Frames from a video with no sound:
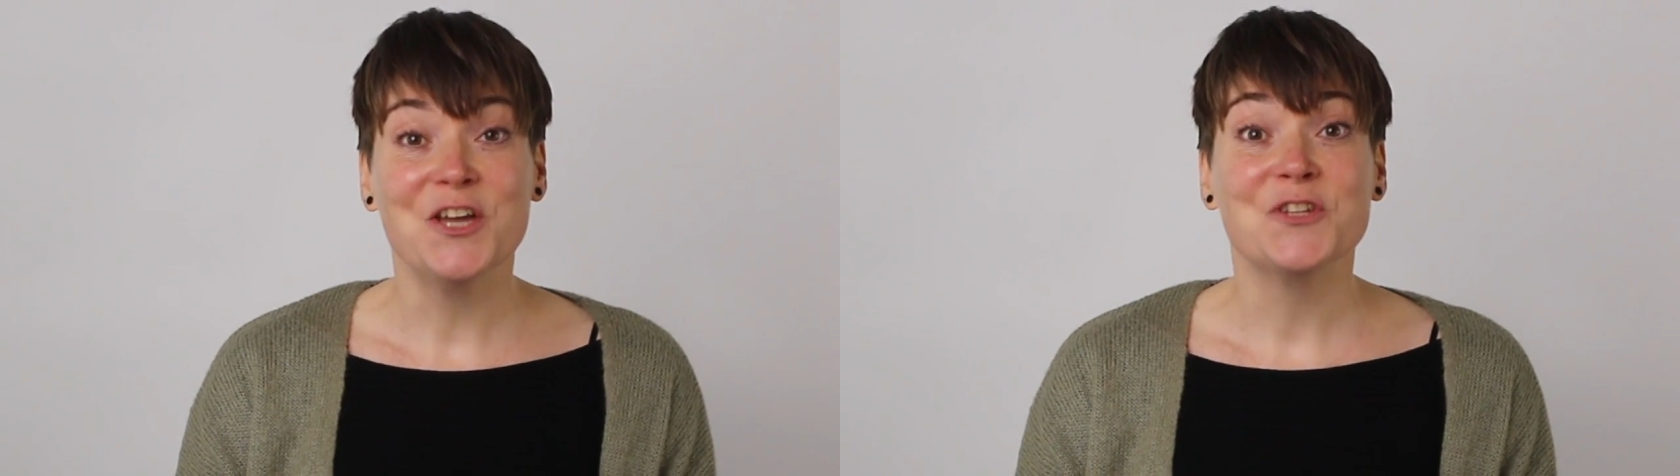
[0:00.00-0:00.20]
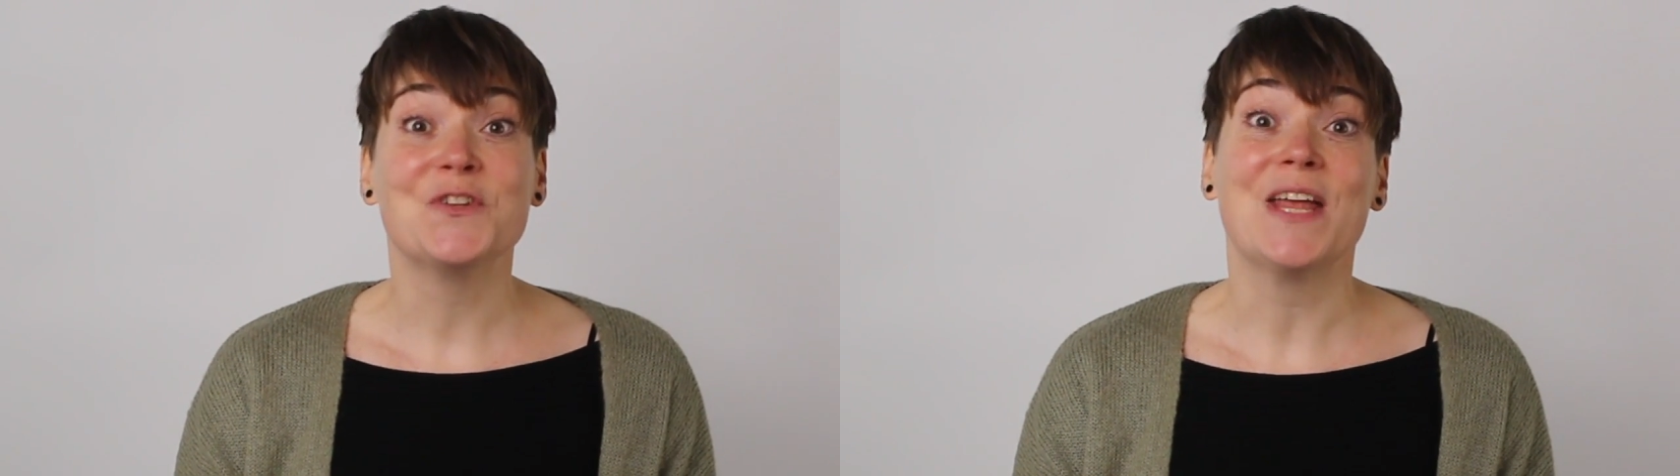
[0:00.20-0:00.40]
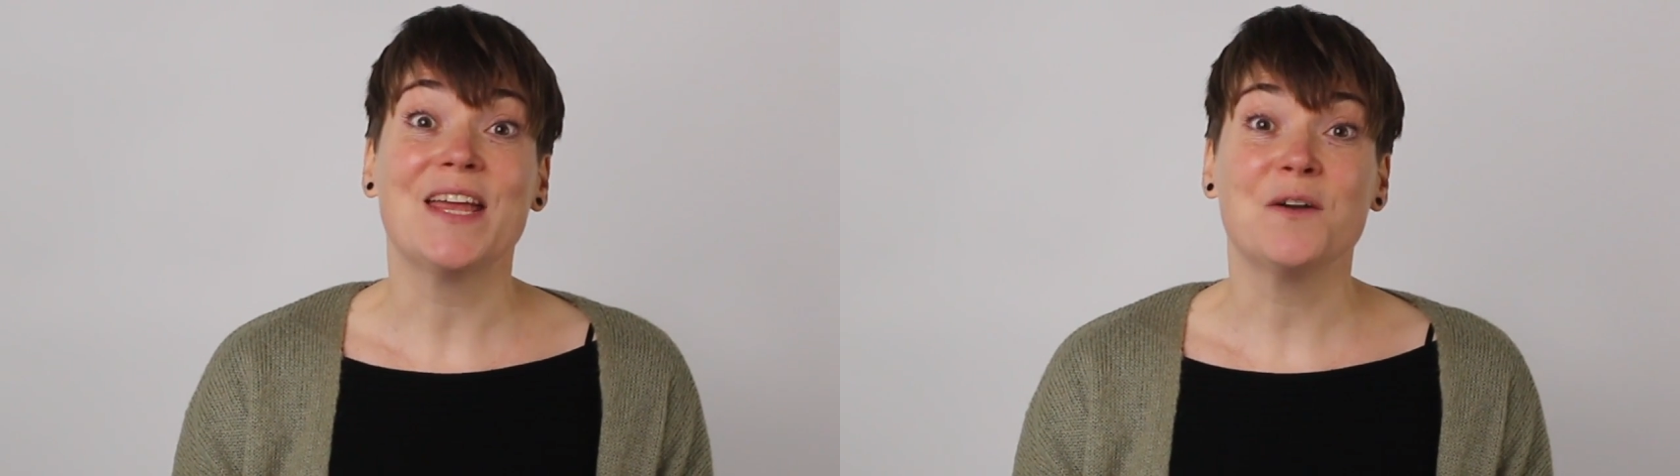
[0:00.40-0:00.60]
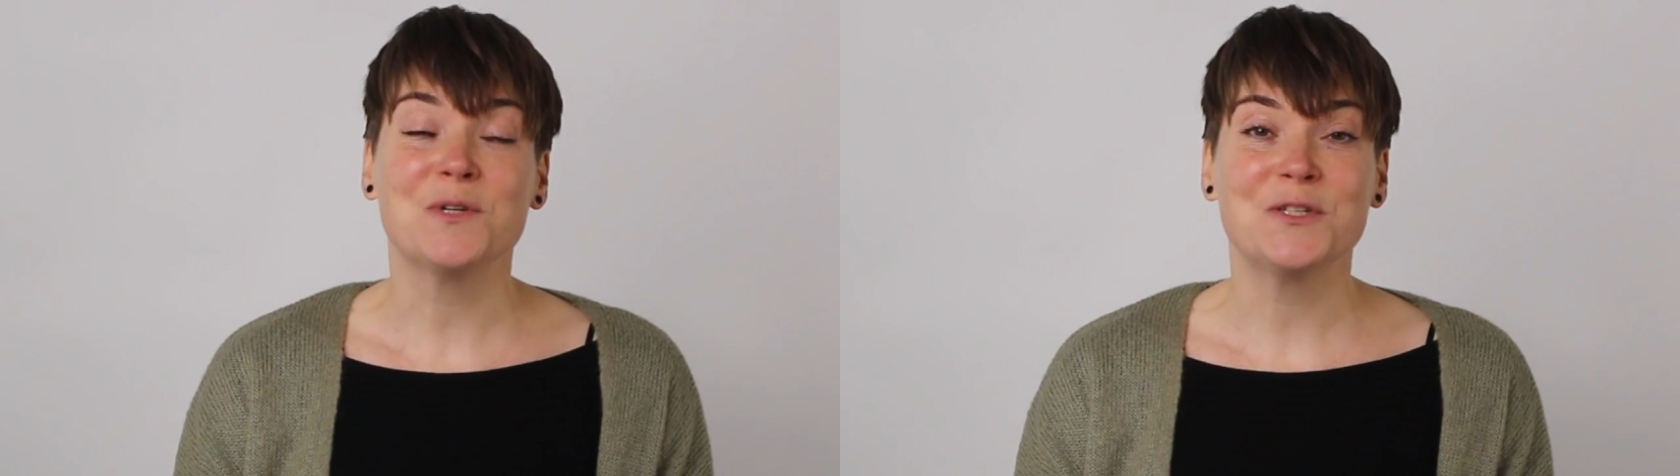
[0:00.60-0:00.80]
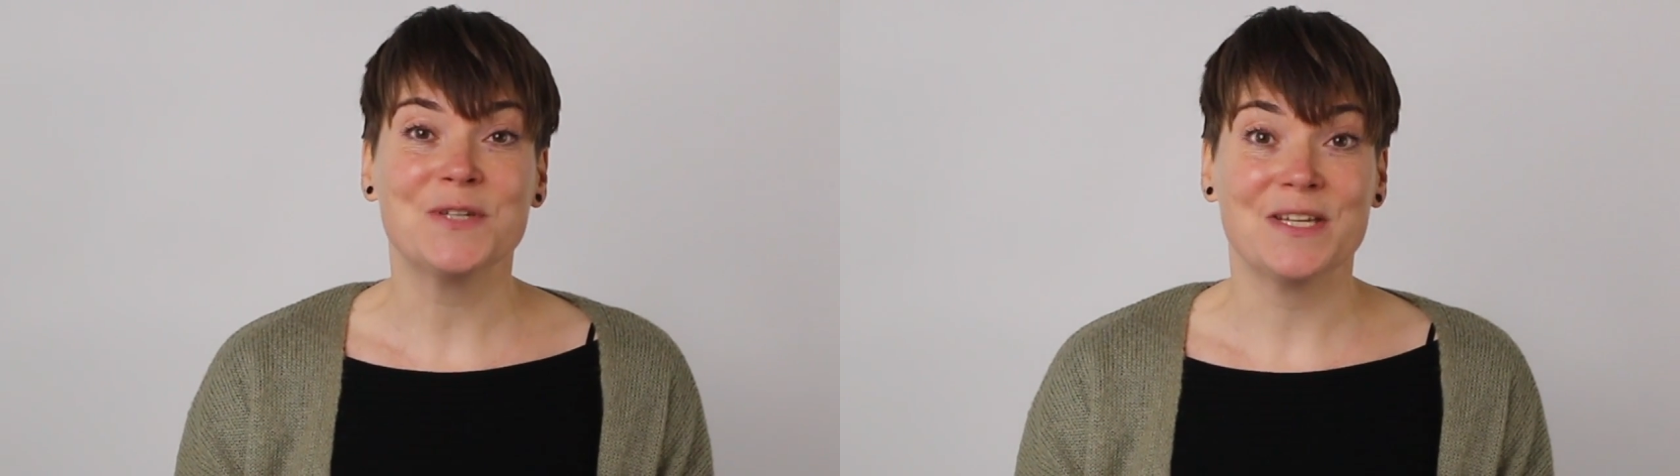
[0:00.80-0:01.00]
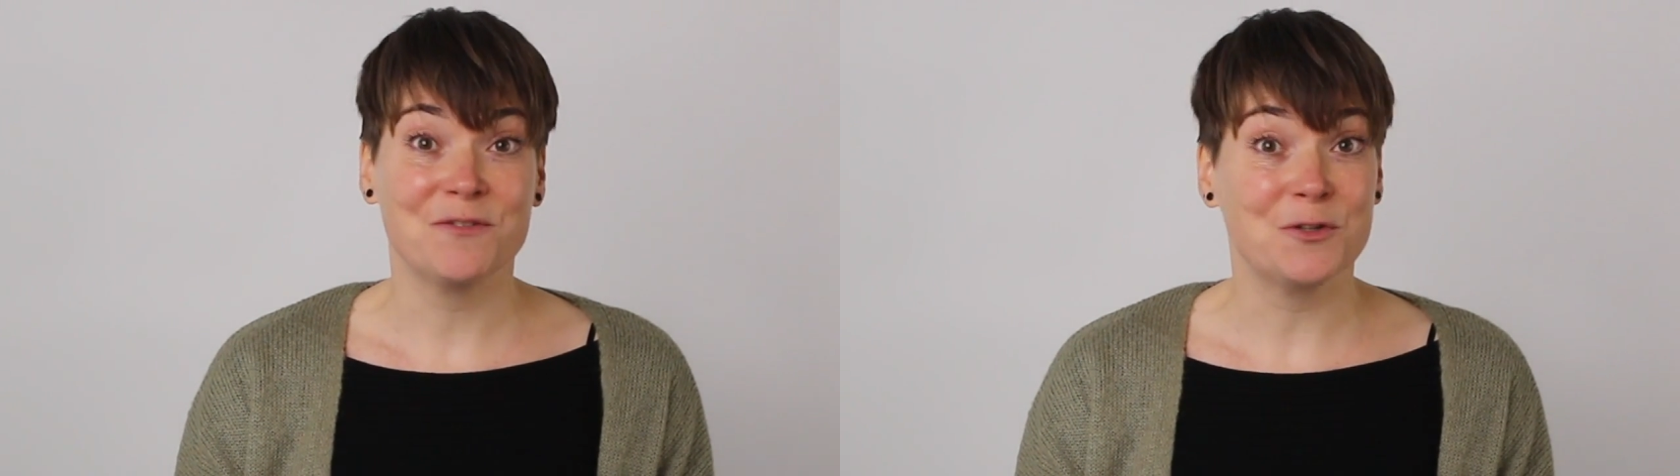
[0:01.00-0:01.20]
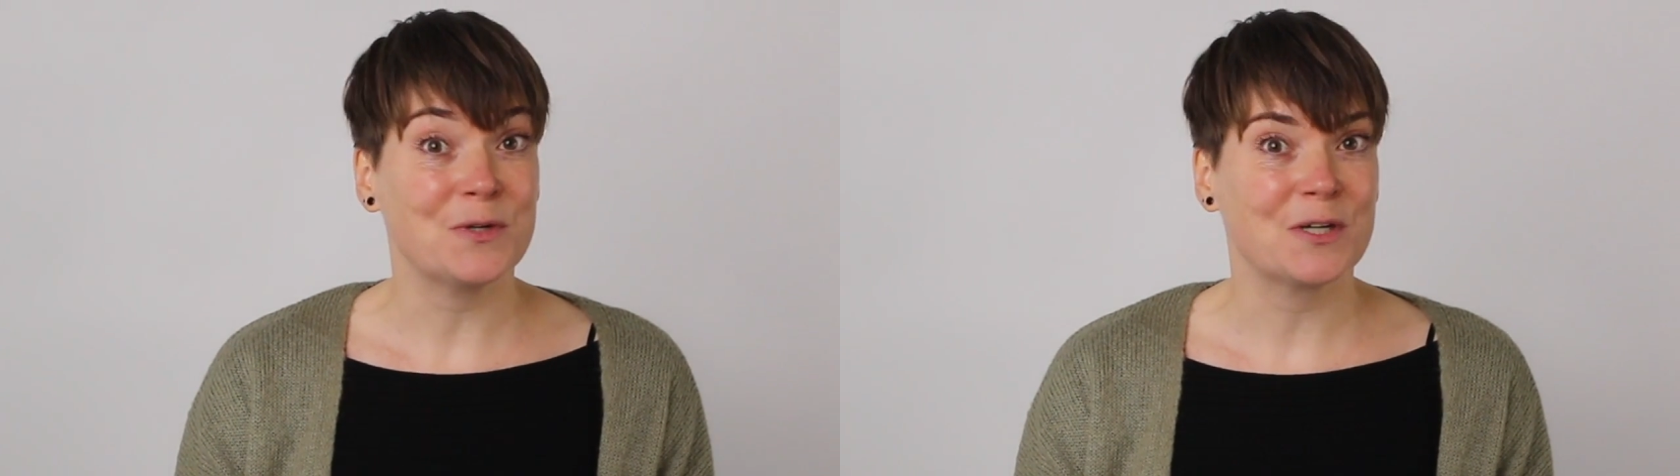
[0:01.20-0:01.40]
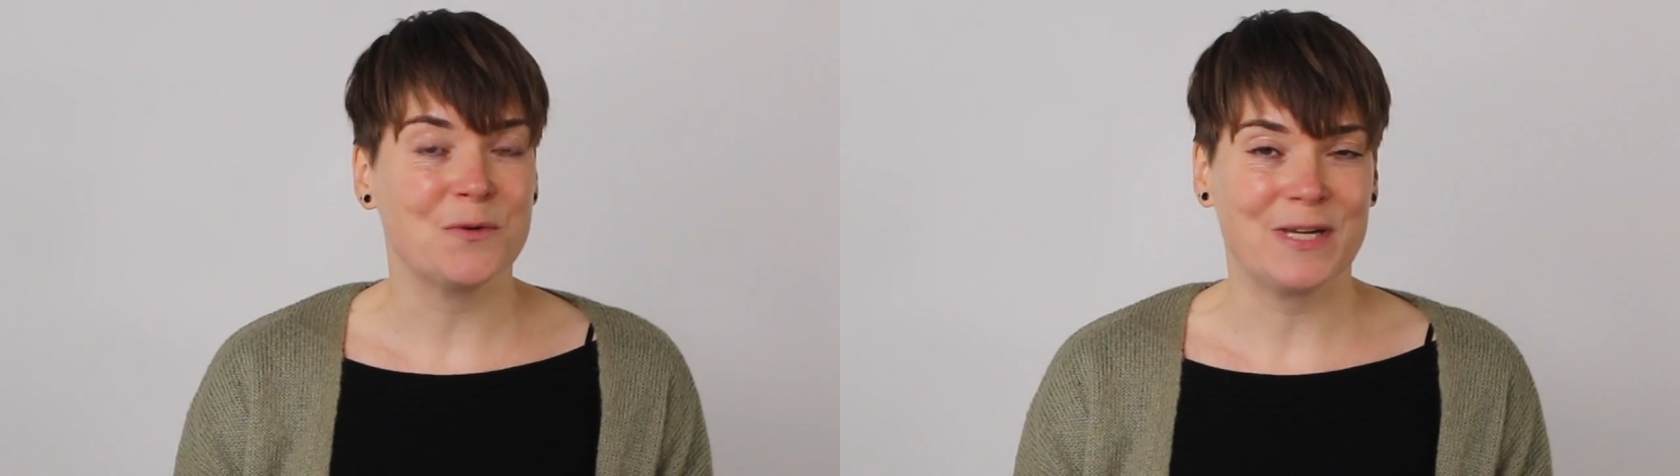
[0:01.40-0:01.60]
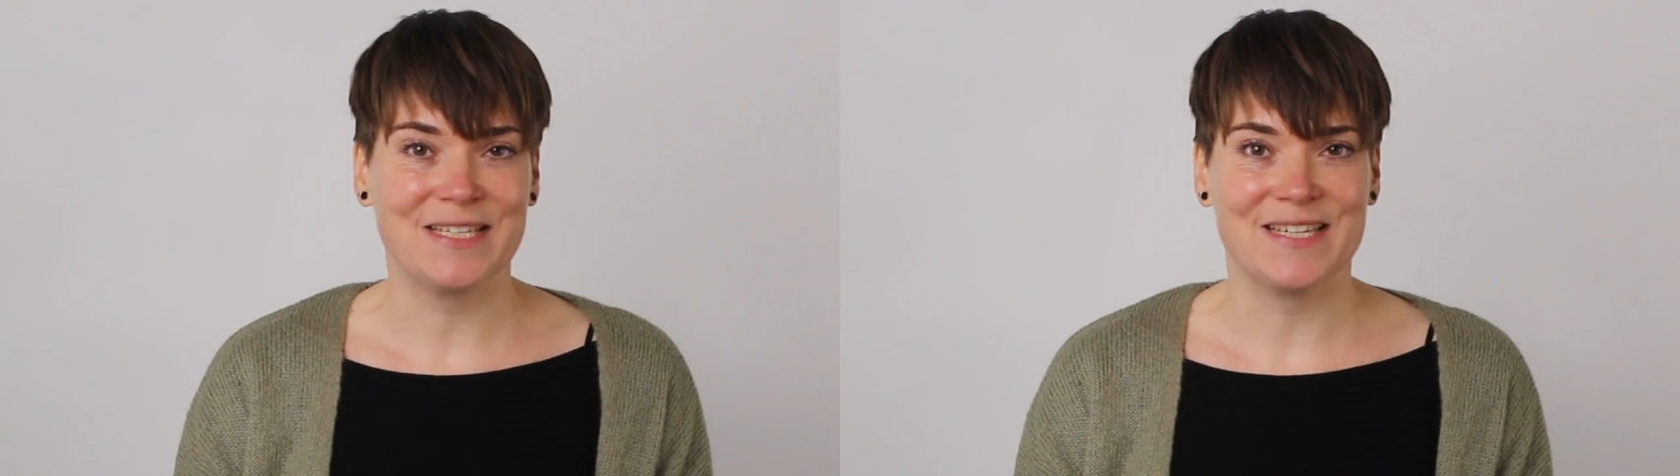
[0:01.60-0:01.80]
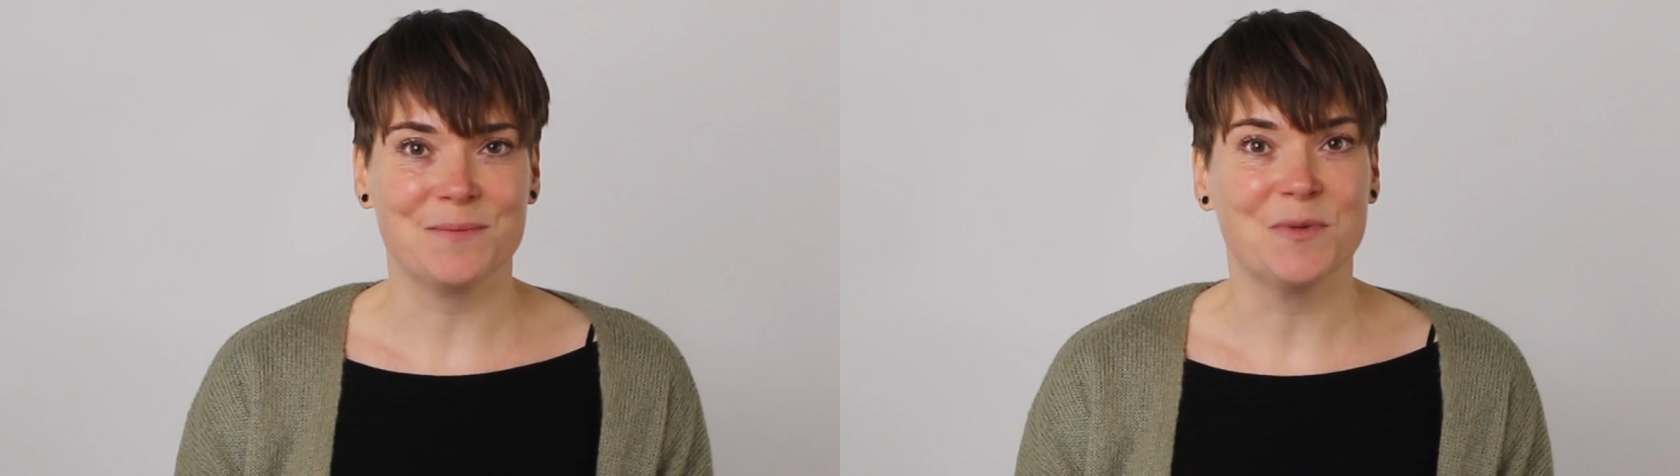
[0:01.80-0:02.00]
Today I want to give you a quick
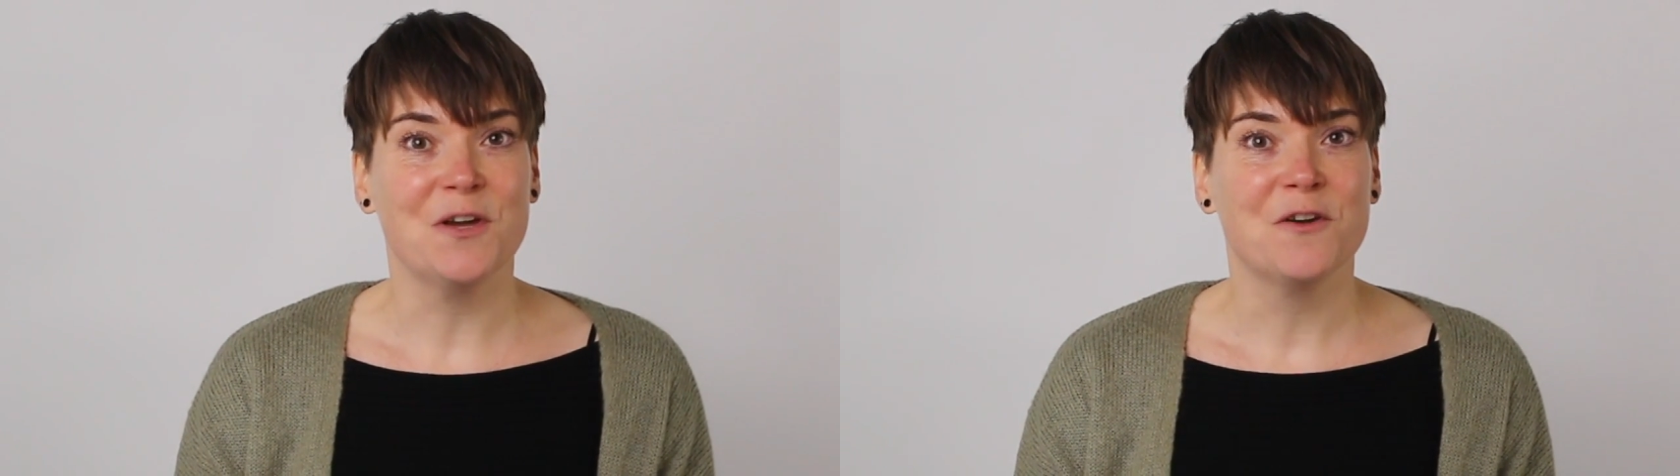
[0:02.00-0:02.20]
tip